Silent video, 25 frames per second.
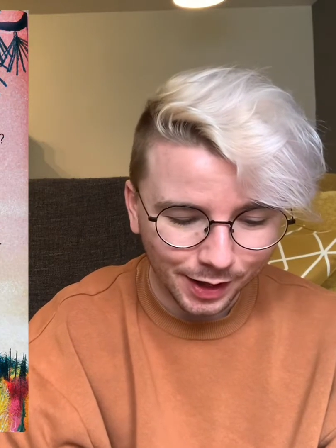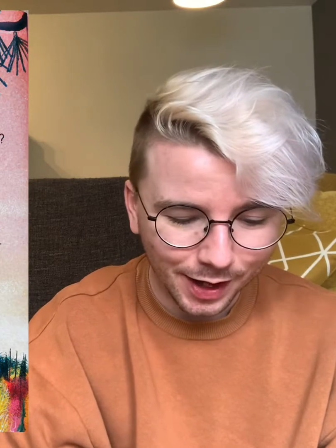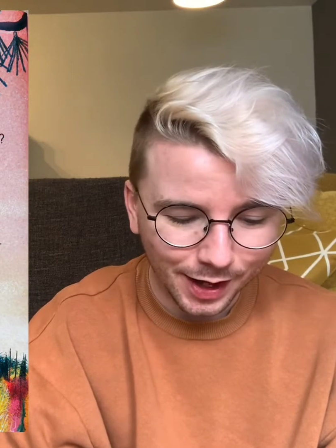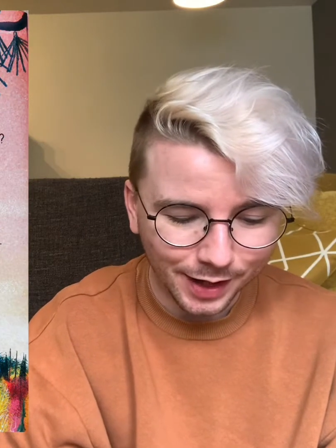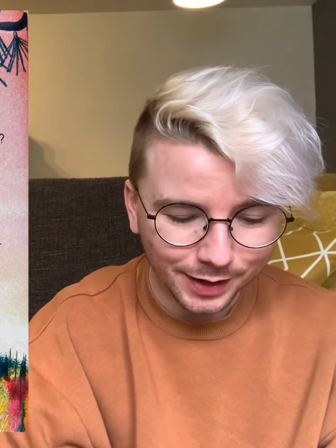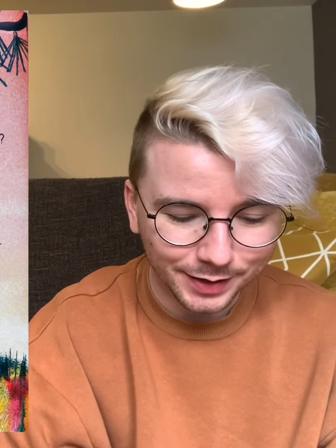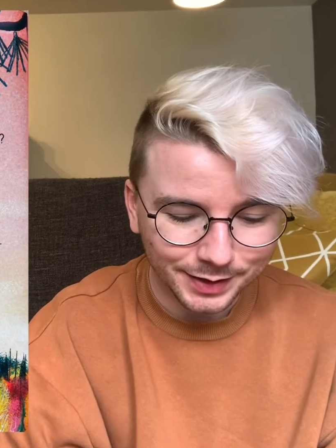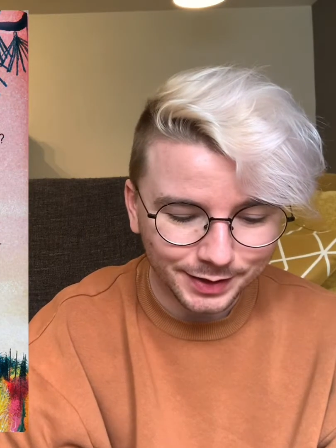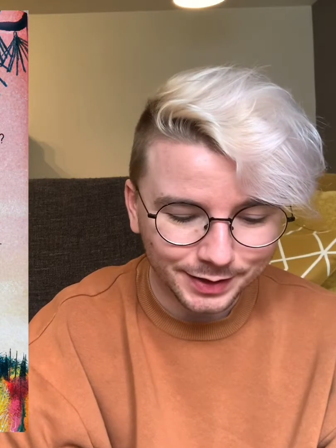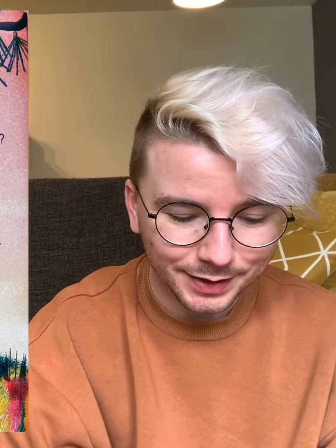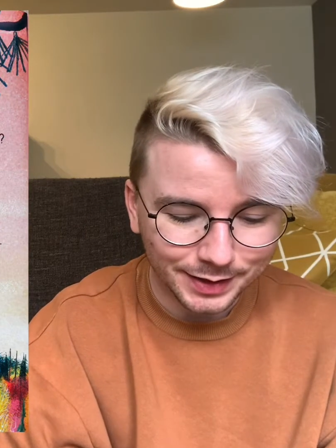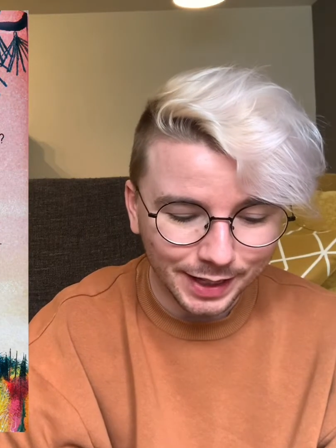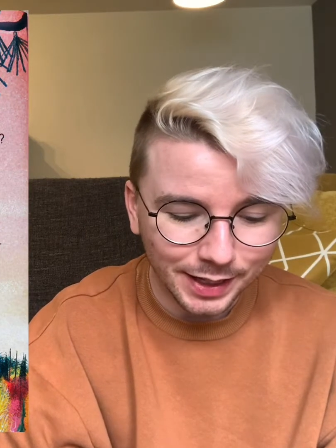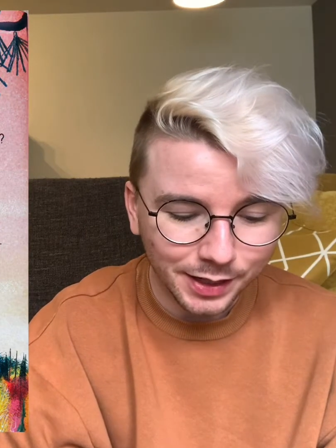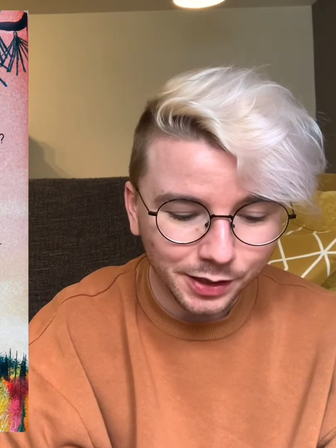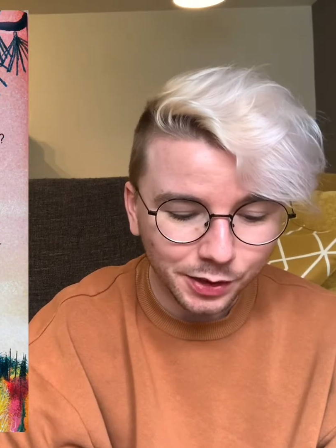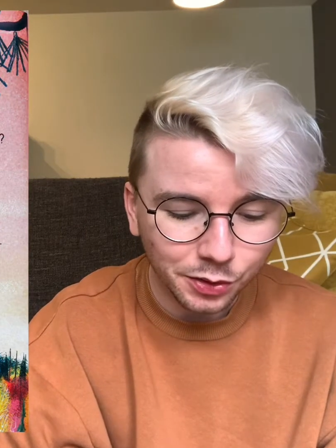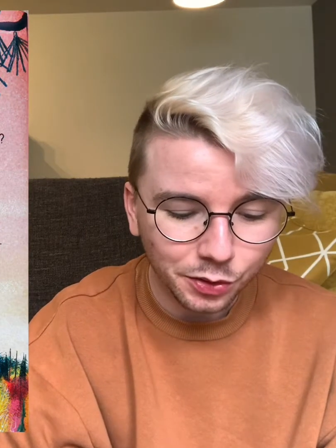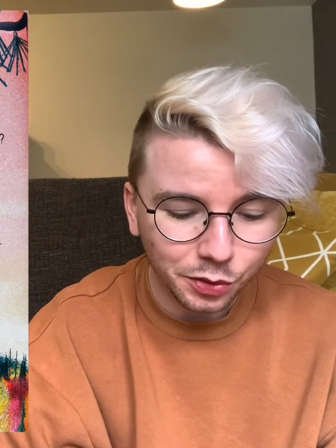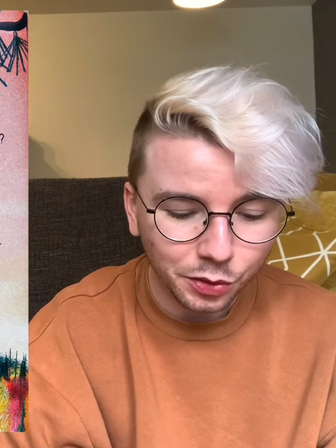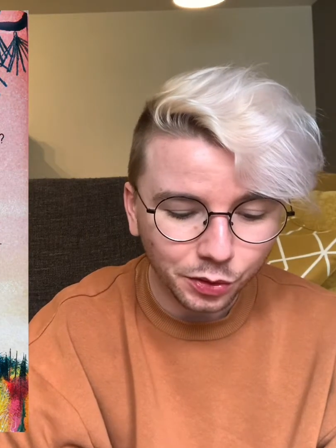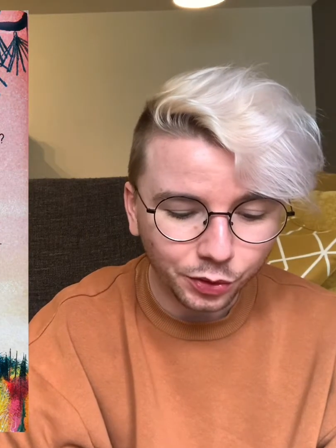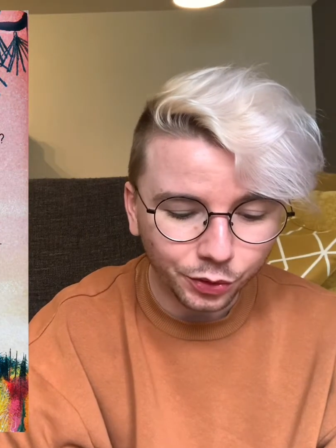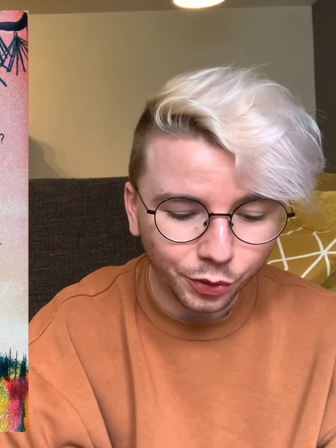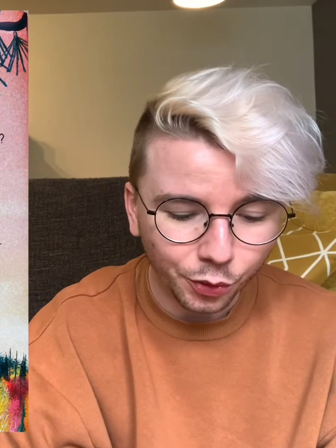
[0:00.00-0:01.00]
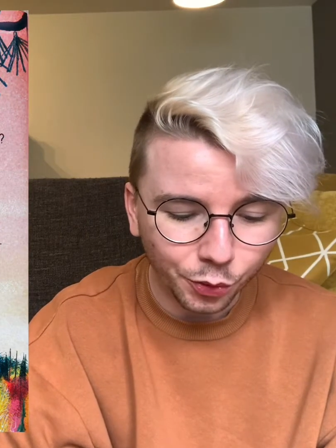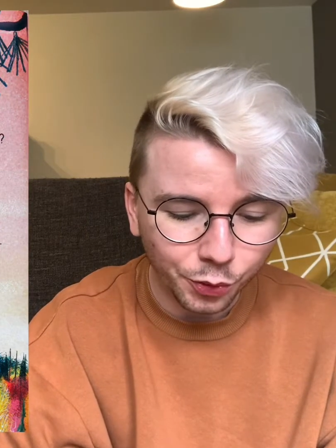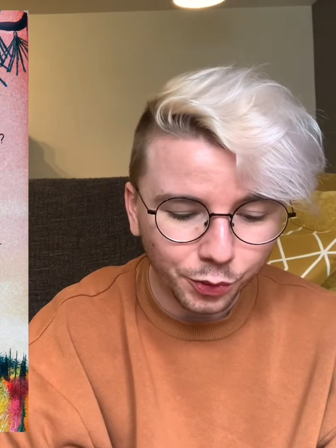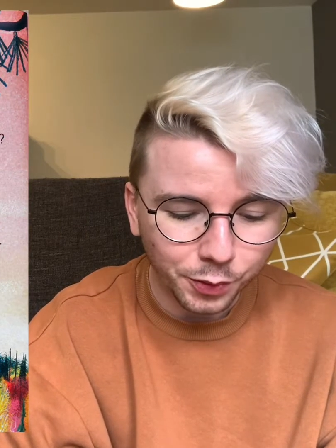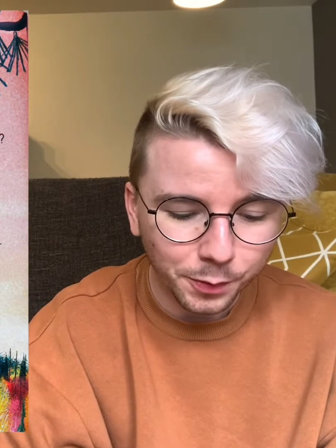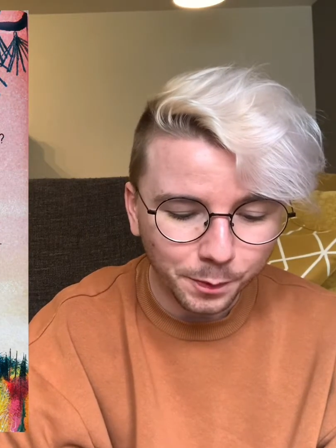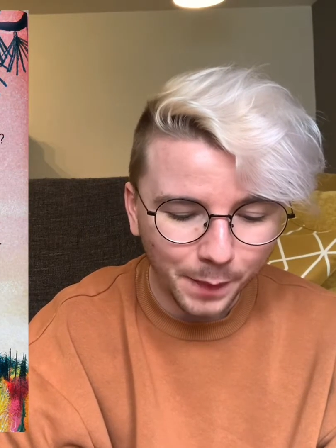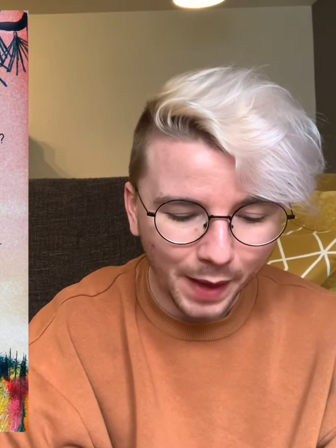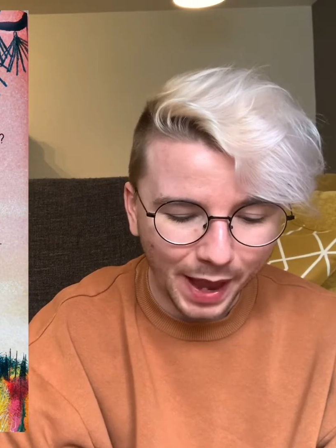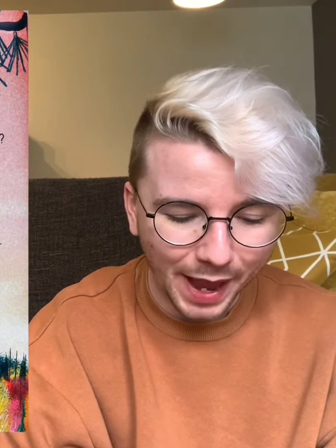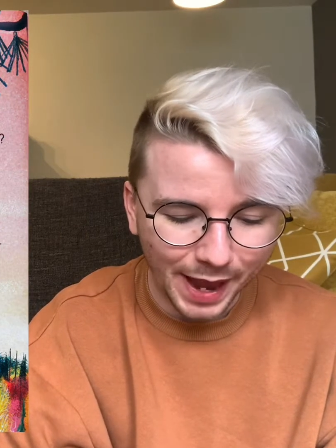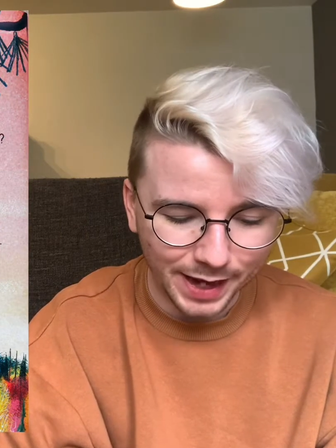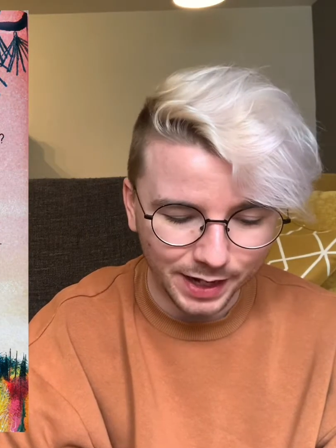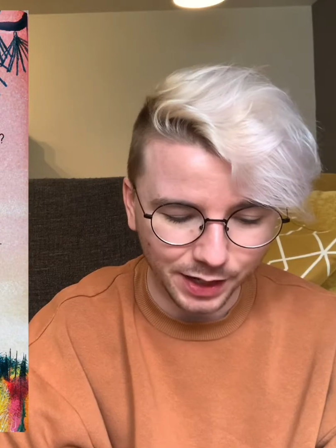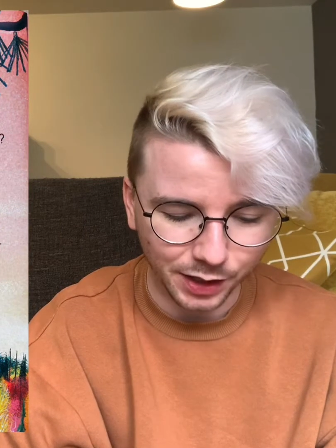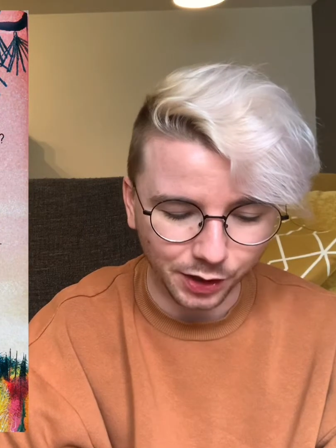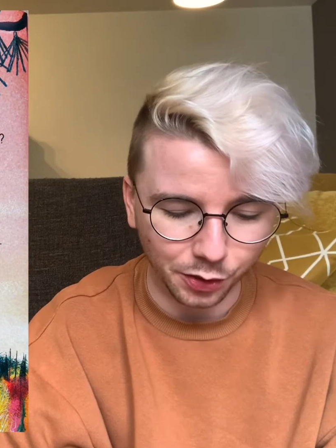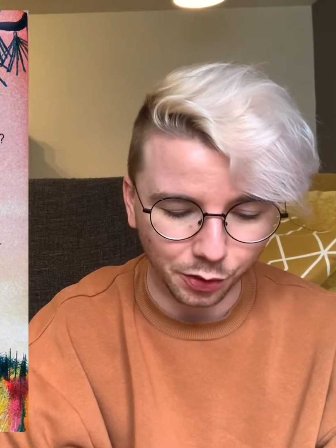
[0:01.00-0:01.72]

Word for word: a single lone pine